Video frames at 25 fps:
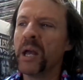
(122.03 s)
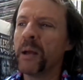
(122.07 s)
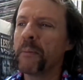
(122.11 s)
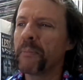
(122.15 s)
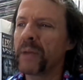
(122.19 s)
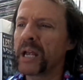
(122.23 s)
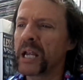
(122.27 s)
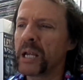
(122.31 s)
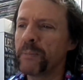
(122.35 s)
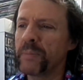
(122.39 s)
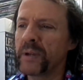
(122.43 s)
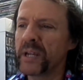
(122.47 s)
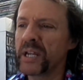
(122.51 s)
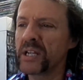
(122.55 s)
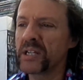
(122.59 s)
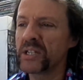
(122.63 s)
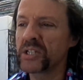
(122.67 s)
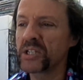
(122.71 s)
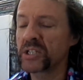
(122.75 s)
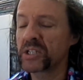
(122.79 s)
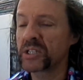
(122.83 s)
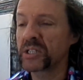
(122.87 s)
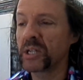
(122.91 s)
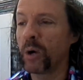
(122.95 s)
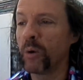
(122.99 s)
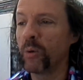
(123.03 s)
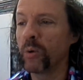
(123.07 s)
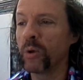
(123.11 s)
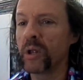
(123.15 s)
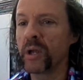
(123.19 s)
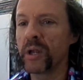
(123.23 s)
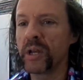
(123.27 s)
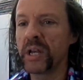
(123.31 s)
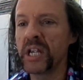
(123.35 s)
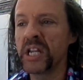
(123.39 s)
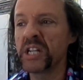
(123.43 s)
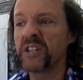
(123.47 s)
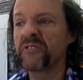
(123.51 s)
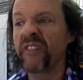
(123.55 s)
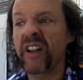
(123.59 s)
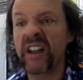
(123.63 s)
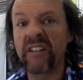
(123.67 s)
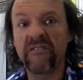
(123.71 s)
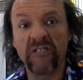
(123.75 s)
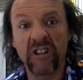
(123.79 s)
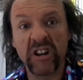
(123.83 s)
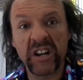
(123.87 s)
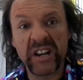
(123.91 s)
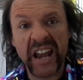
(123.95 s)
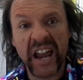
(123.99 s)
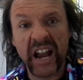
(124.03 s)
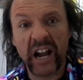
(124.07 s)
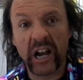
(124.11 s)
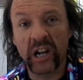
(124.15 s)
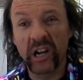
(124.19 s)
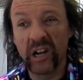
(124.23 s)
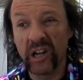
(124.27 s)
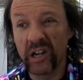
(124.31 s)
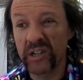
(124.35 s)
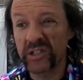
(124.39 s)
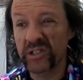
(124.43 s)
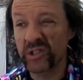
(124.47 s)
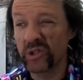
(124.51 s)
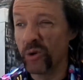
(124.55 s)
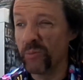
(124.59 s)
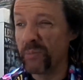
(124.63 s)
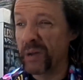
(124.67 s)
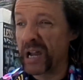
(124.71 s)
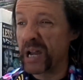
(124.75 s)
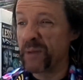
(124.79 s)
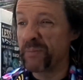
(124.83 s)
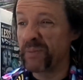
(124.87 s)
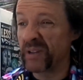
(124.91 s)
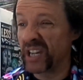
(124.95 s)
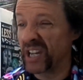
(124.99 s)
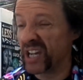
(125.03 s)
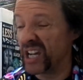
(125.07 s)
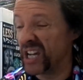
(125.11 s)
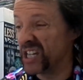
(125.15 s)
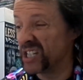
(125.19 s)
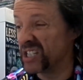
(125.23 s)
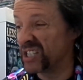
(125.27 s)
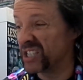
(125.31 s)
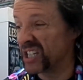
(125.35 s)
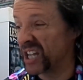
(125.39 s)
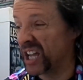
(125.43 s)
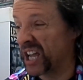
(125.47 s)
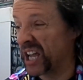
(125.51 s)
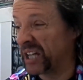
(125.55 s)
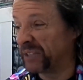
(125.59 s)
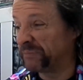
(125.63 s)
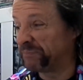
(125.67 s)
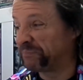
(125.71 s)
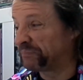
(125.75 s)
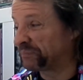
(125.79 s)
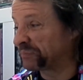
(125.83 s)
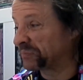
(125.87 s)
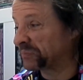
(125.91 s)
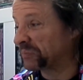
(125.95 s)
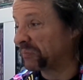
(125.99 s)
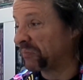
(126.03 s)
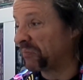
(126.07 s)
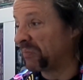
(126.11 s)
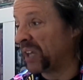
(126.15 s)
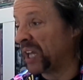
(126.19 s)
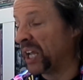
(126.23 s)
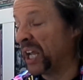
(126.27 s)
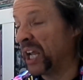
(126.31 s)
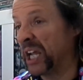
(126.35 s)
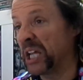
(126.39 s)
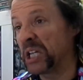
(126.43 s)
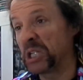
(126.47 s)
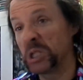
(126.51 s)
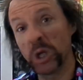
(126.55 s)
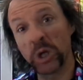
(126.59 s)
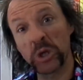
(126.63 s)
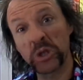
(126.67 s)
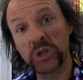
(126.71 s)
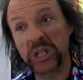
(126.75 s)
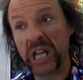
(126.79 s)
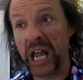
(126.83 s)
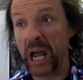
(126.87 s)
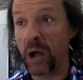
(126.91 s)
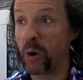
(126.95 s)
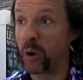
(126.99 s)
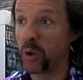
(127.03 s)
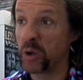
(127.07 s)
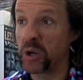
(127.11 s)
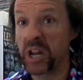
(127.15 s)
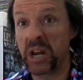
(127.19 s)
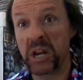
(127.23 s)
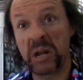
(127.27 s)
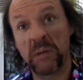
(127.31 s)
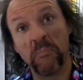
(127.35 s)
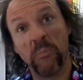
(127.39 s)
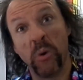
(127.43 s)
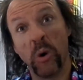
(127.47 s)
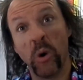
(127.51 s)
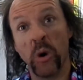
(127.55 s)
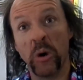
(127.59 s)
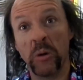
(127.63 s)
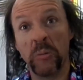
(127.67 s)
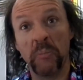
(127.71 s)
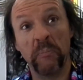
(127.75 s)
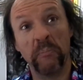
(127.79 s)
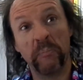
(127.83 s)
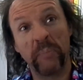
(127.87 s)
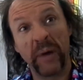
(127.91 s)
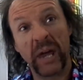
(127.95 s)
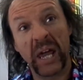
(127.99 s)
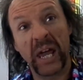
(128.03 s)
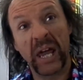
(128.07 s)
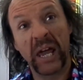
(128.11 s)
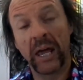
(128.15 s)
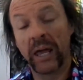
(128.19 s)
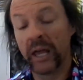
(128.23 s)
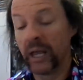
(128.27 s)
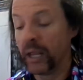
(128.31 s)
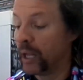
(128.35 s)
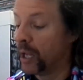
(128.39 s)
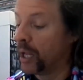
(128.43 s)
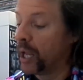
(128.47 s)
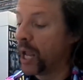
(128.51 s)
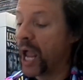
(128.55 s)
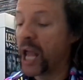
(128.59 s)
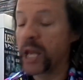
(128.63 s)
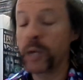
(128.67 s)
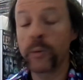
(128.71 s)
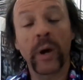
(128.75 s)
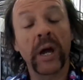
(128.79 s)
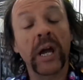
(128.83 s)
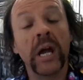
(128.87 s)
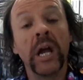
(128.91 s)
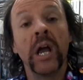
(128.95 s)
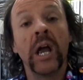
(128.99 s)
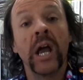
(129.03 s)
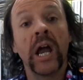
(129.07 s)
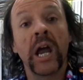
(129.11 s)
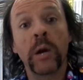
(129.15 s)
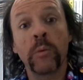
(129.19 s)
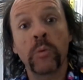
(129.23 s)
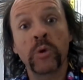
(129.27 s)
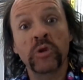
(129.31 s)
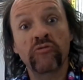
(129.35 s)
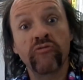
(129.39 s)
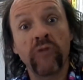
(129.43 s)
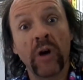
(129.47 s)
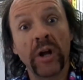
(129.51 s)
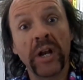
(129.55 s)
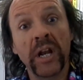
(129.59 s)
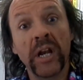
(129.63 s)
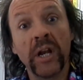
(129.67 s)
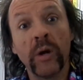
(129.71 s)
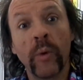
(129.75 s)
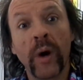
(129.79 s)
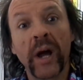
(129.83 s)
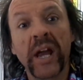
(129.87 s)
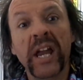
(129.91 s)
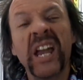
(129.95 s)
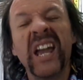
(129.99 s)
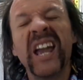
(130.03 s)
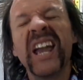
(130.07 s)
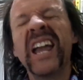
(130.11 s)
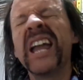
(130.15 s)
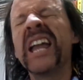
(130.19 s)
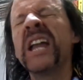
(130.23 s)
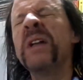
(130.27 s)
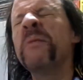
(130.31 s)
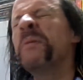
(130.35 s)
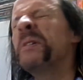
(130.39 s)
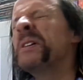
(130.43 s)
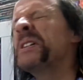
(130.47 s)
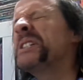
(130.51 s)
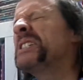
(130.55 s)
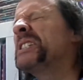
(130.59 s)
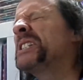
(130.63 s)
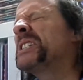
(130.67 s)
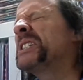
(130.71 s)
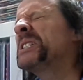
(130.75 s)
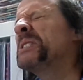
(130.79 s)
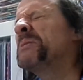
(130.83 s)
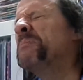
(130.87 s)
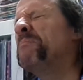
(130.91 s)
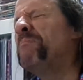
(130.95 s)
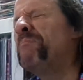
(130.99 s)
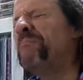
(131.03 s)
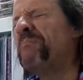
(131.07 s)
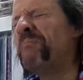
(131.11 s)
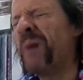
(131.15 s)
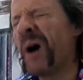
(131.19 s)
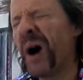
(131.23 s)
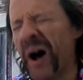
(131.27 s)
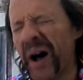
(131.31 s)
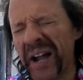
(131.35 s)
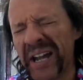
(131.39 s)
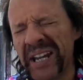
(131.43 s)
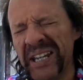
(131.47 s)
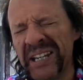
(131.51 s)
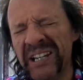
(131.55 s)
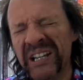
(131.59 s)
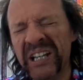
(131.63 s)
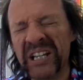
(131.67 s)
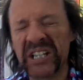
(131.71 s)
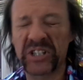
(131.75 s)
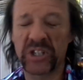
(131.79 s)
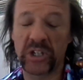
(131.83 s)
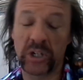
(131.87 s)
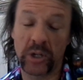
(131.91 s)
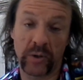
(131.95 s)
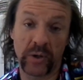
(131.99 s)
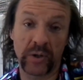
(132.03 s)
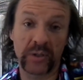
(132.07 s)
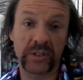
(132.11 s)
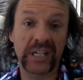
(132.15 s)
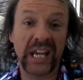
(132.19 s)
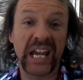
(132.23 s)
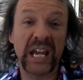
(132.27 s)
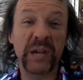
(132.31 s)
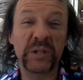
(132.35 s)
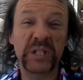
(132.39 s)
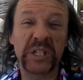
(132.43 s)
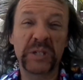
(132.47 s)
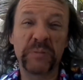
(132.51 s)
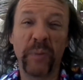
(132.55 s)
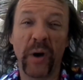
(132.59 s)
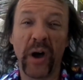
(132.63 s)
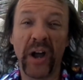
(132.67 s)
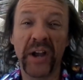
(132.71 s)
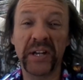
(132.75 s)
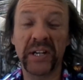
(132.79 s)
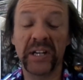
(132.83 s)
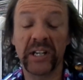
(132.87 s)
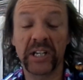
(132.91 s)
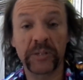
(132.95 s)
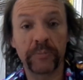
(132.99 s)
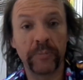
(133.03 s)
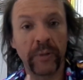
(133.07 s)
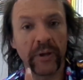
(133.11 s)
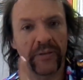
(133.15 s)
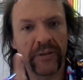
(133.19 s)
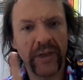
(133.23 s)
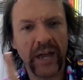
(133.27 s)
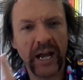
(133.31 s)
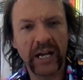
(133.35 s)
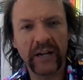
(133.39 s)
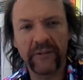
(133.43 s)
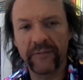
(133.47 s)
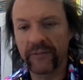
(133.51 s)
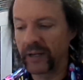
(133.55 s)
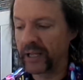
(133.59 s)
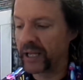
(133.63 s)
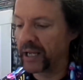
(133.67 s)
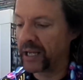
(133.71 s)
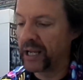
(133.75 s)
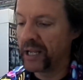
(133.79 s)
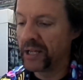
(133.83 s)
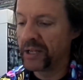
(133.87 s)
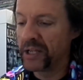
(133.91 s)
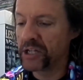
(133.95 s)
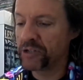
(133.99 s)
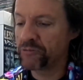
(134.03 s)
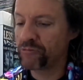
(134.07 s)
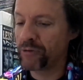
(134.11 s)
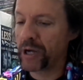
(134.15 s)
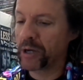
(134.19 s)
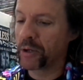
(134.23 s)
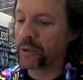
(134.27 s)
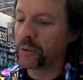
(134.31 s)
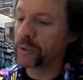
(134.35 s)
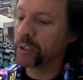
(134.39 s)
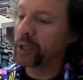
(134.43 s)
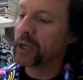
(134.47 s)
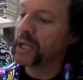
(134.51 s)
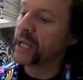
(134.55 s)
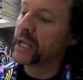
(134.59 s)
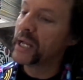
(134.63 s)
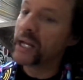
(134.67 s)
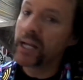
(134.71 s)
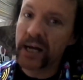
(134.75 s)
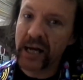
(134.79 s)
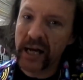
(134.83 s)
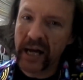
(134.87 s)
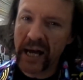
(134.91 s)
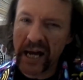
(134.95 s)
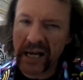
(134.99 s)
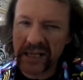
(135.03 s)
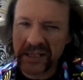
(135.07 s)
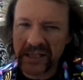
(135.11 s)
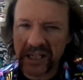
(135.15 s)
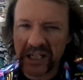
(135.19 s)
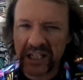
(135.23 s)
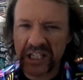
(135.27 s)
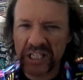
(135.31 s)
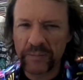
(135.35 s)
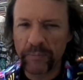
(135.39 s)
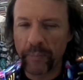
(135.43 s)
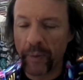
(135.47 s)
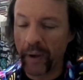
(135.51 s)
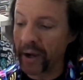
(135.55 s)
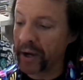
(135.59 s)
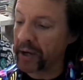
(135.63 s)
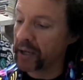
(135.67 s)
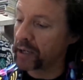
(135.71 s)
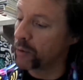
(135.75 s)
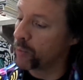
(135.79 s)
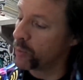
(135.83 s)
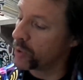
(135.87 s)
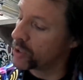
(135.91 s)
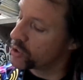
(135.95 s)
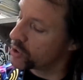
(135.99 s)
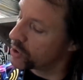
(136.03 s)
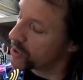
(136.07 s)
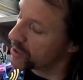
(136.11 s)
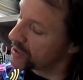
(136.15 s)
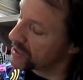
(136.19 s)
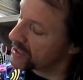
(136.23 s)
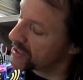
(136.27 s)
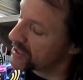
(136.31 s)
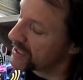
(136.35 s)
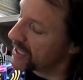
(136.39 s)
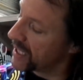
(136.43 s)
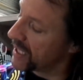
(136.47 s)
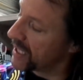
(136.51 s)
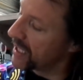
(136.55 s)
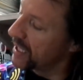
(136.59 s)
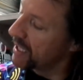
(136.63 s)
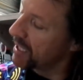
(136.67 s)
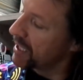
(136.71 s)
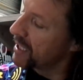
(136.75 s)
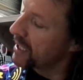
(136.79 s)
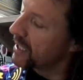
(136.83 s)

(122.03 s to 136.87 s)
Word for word: Maybe he stolen his favourite necklace, or maybe he'd. Um, he'd lost out on an important bet. Anyway, he was running away. He was spineless, you could say. He was spineless, but thankfully, this record has a spine, which you can see